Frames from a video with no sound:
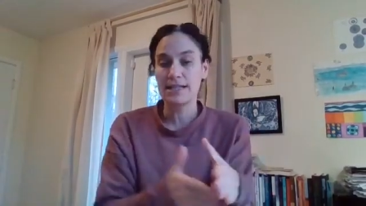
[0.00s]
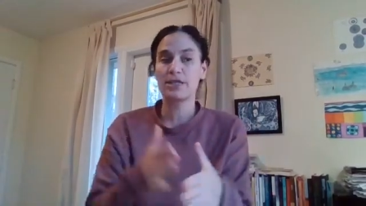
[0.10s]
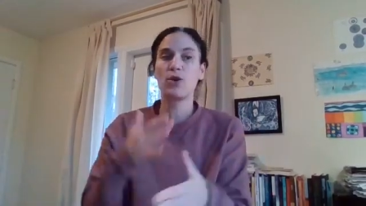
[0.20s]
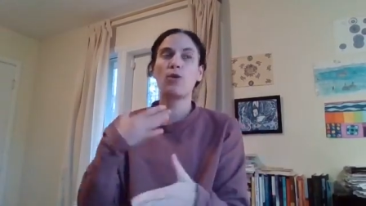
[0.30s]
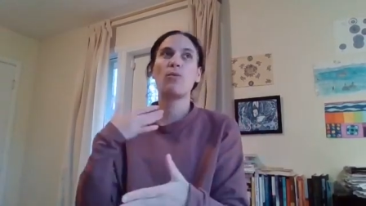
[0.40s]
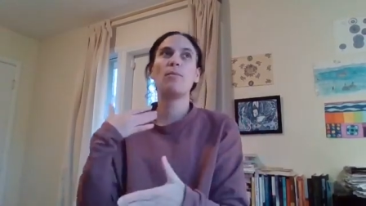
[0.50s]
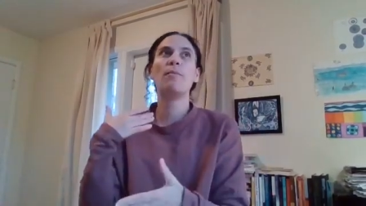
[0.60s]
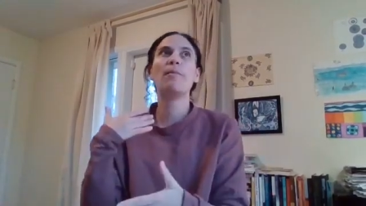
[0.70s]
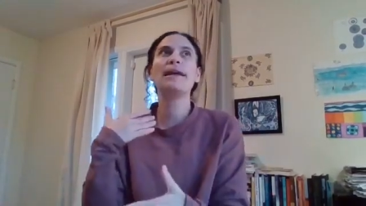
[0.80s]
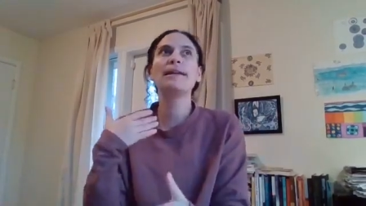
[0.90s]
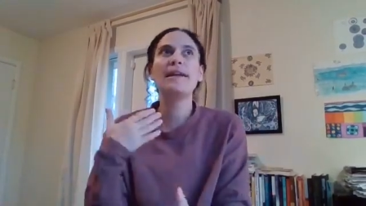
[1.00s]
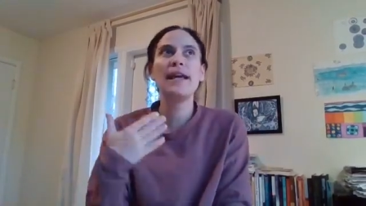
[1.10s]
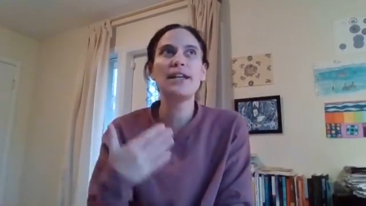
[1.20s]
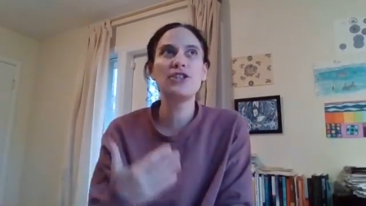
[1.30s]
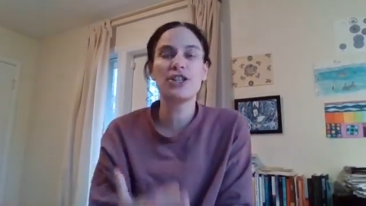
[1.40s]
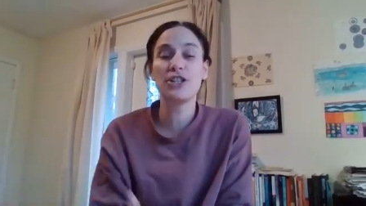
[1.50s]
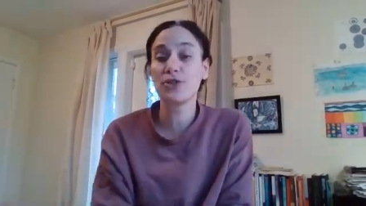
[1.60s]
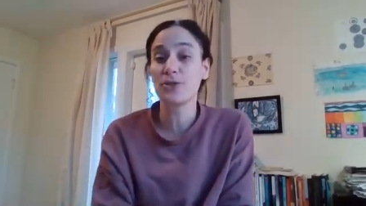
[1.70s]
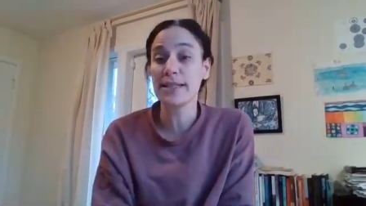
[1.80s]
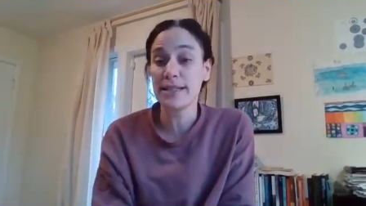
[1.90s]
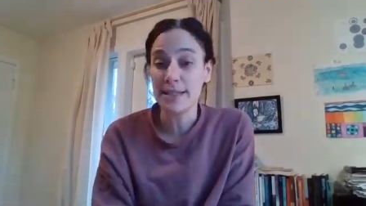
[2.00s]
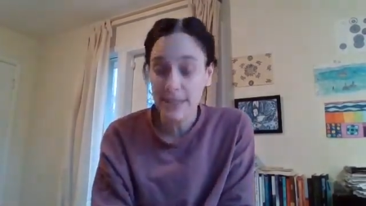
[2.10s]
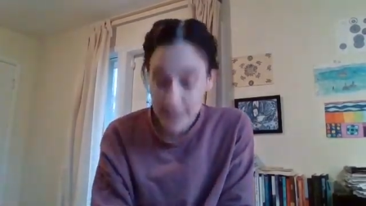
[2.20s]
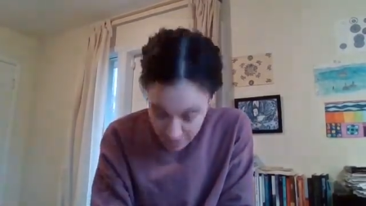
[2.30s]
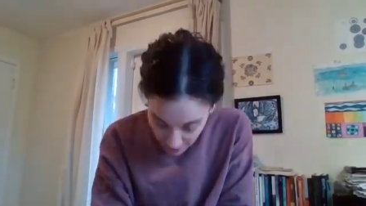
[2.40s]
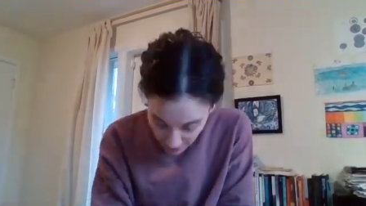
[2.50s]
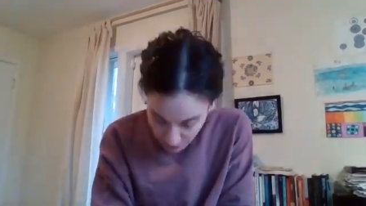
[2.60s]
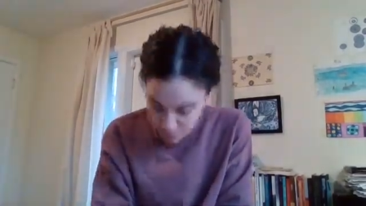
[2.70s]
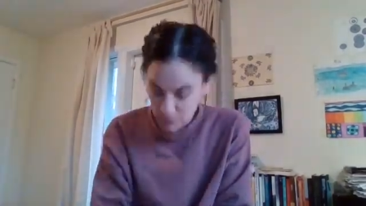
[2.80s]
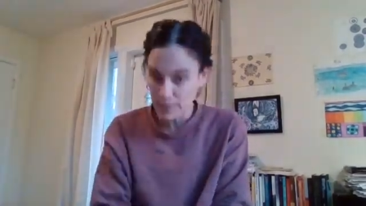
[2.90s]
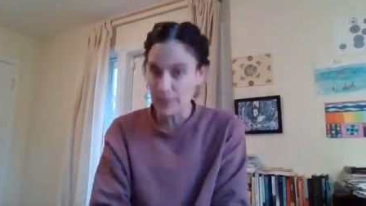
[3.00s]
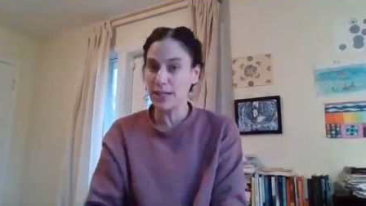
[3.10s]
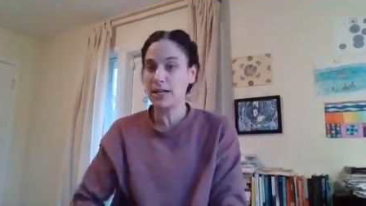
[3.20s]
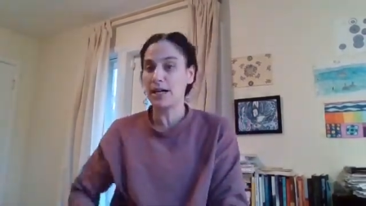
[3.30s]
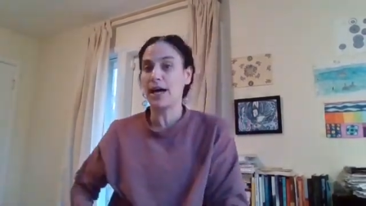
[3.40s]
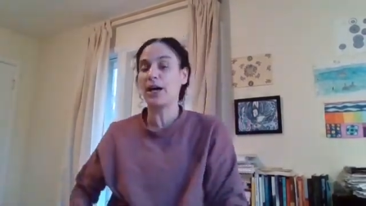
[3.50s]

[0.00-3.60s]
So Monday, January 16th would be